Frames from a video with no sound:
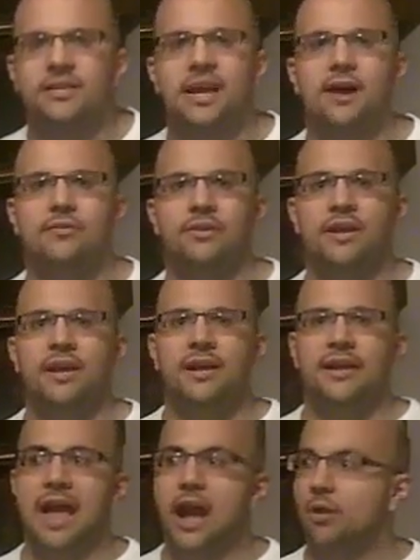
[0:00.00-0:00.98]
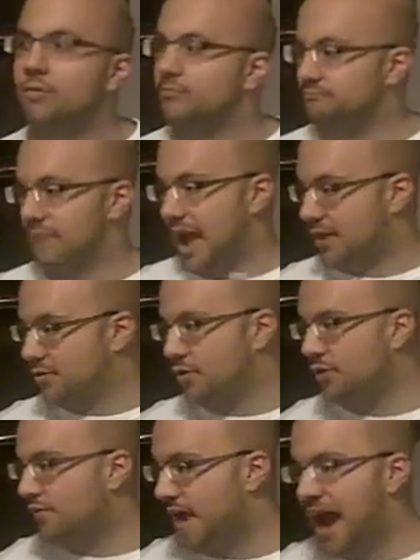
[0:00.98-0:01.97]
down. Now, I don't
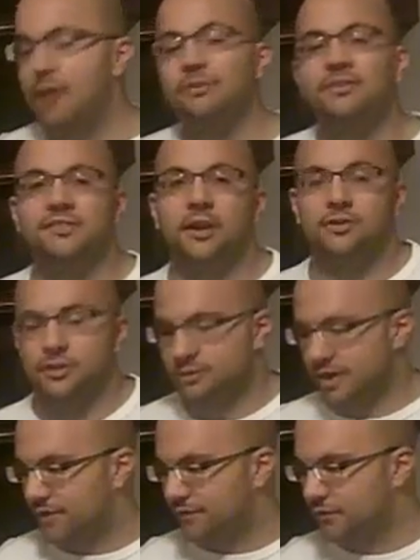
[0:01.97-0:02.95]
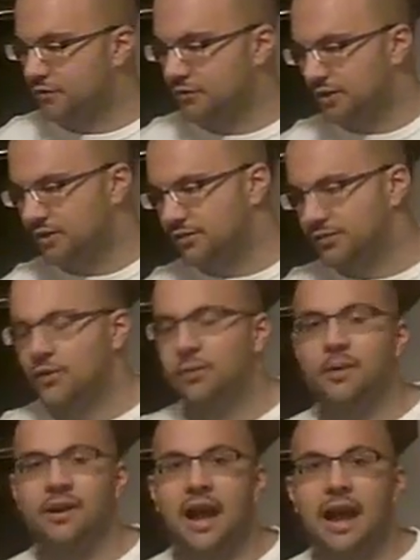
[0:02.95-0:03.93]
know if I was slouching when I first started this video,
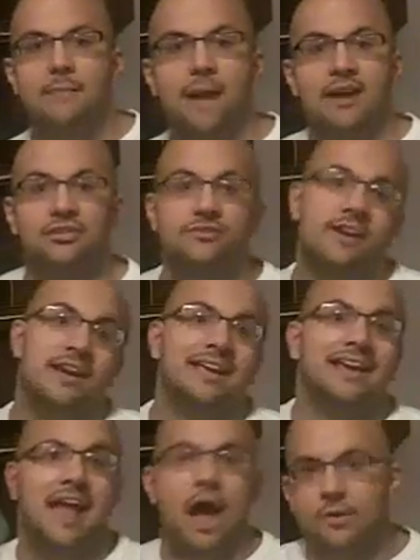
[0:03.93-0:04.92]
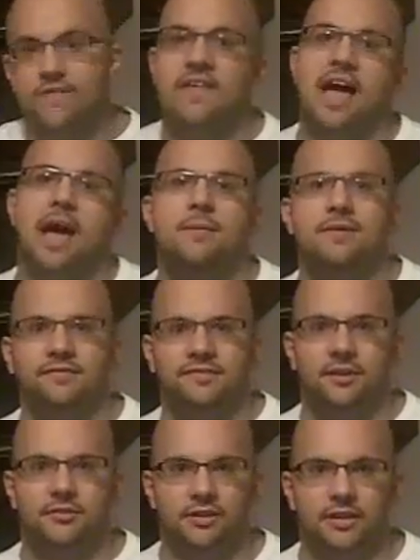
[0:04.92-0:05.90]
but I am actually trying to get out of the habit of
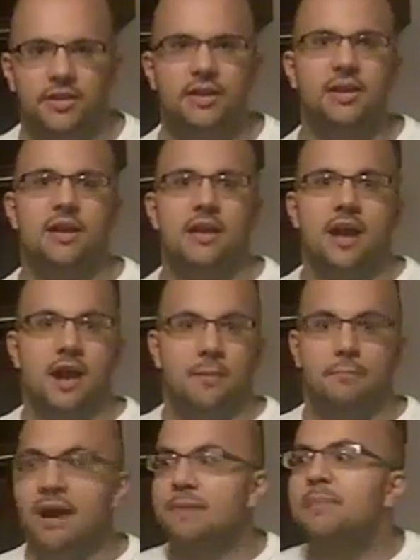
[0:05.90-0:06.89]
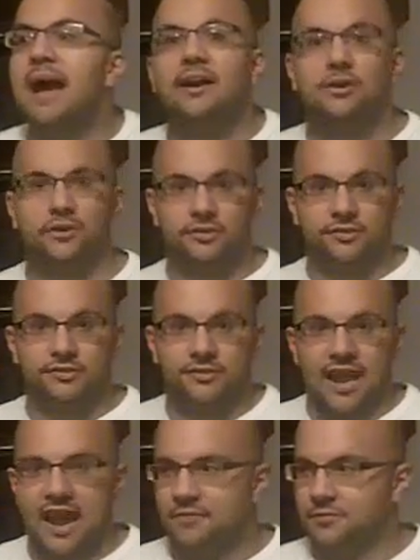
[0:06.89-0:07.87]
slouching. My back
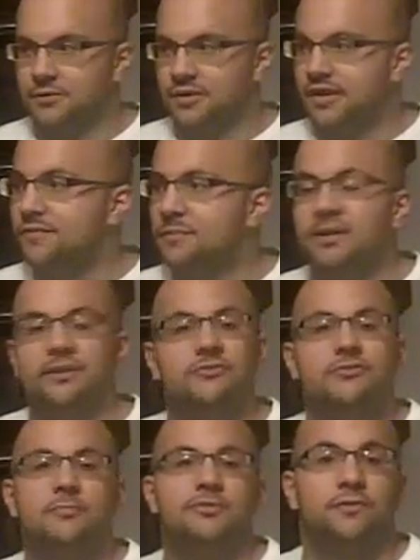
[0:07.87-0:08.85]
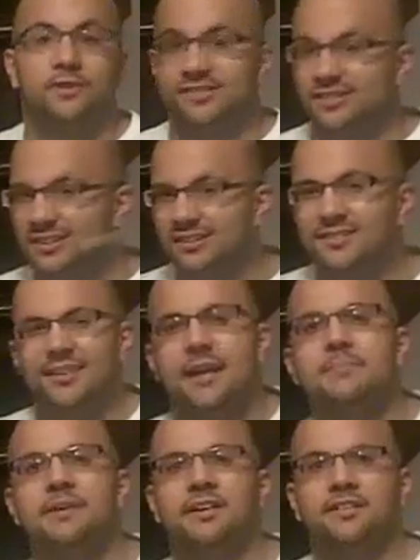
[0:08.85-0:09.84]
hurts after even playing the drums for as little as
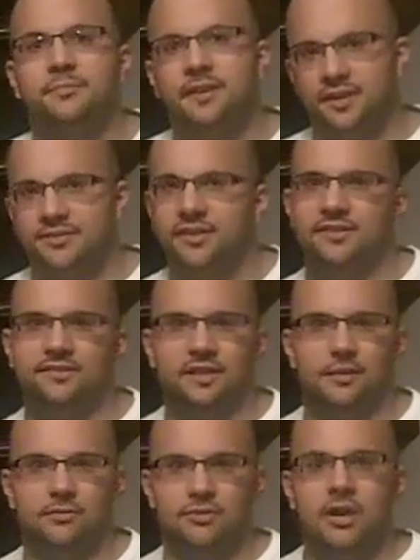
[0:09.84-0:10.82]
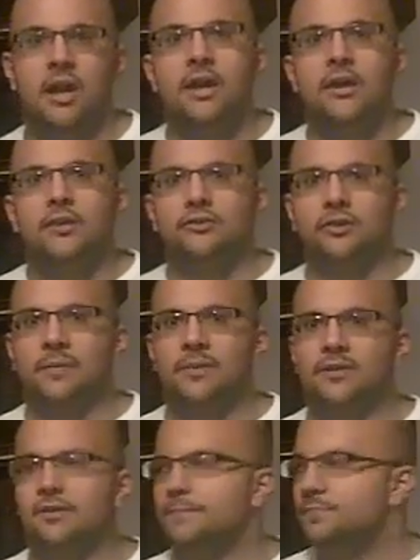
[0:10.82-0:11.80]
10 minutes because I slouch. So I
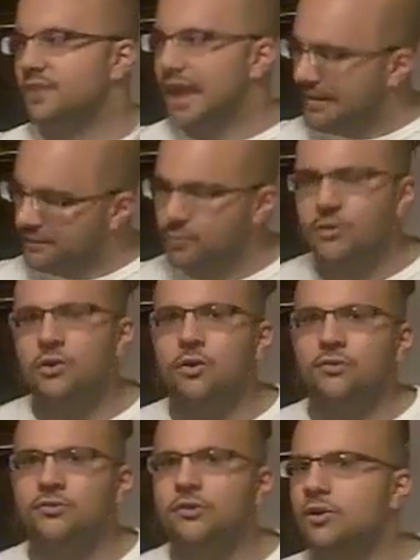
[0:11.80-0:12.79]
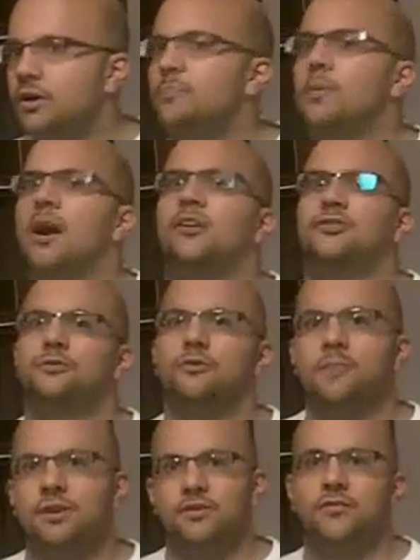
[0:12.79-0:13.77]
mean, everyone knows good posture
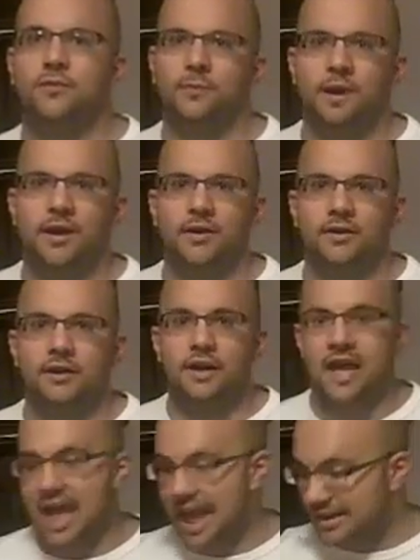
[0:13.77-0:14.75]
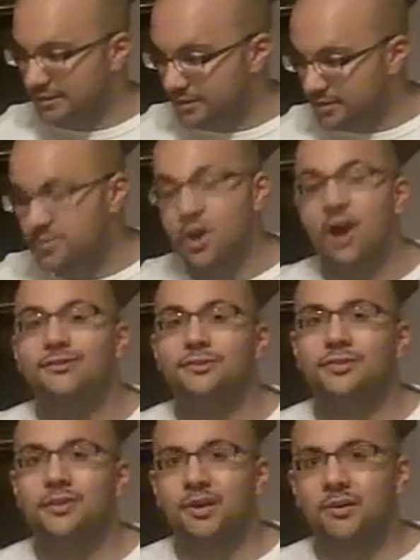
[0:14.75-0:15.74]
will make you feel better. And to be honest
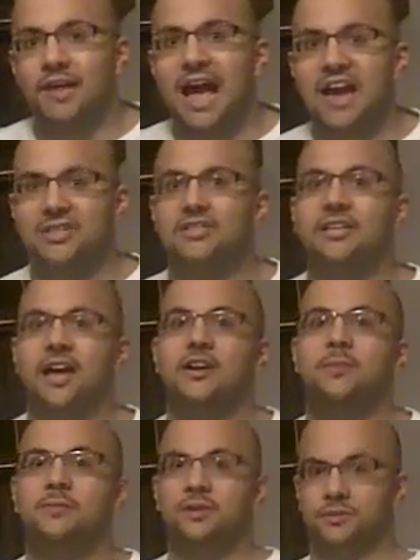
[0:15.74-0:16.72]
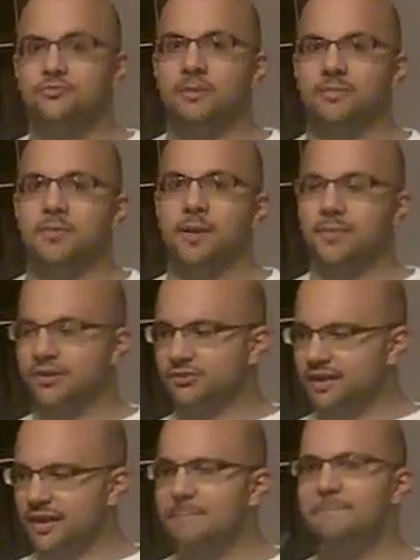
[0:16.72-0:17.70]
with you, it will actually allow you to play the drums better because
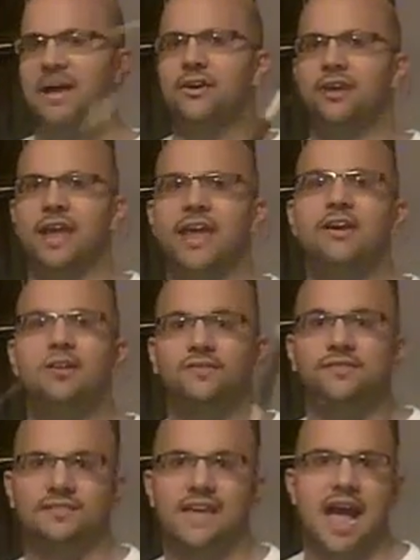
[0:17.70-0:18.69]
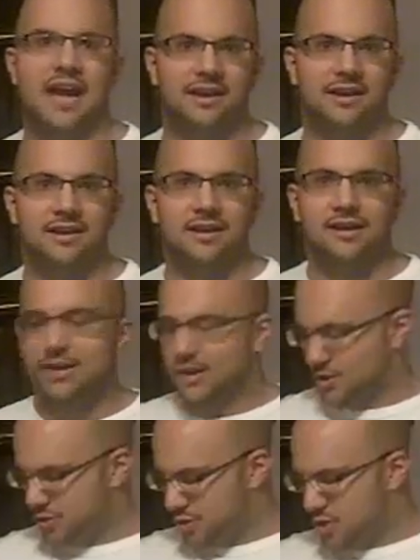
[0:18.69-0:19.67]
you get a better angle of attack.
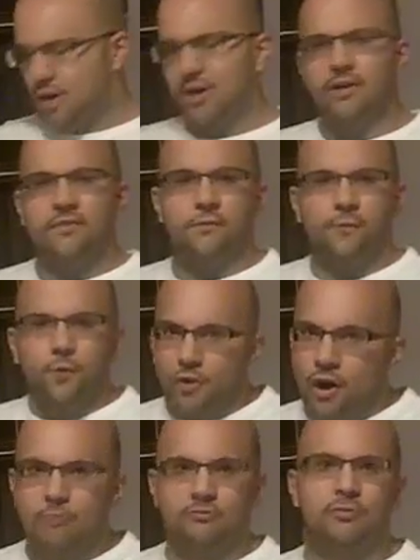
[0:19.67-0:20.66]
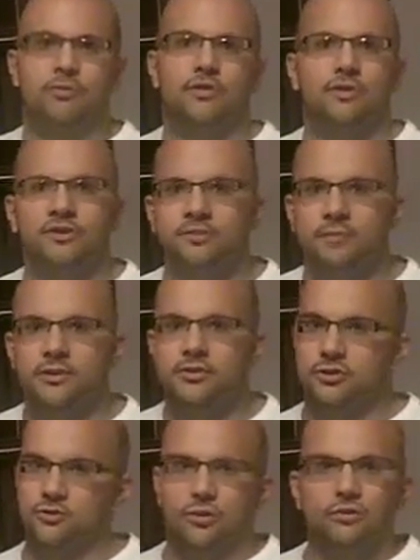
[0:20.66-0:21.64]
Your forearms won't hurt as much,
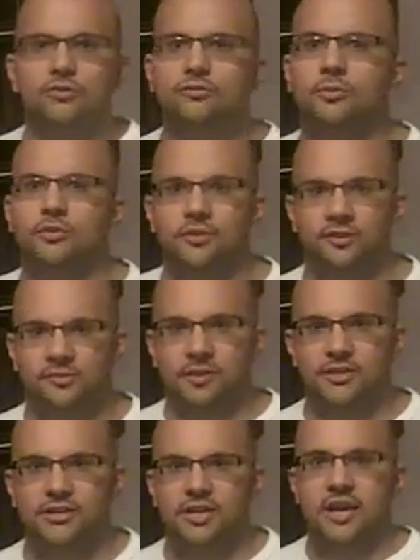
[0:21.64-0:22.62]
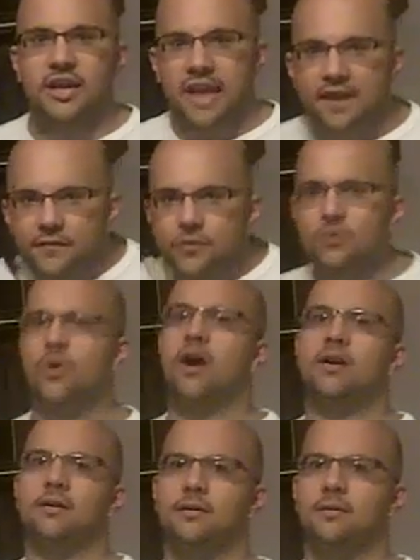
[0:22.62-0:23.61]
your shoulders won't hurt as much if you
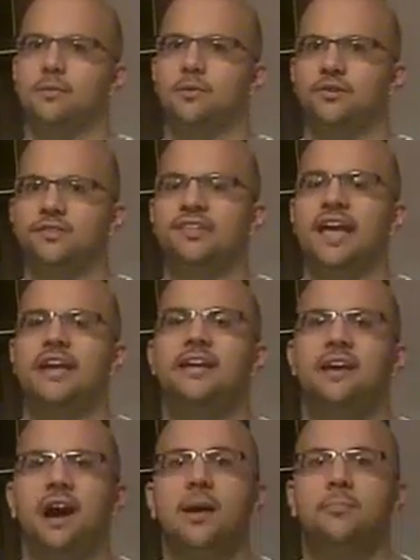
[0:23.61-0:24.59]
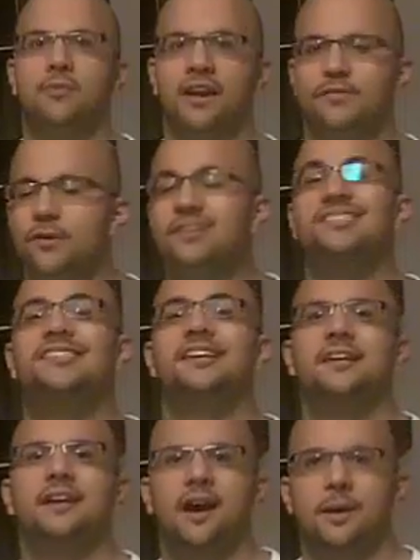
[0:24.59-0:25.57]
are more standing upright, if you're
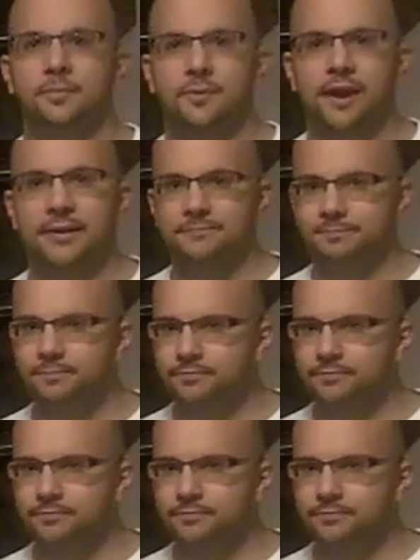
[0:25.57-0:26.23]
sitting upright.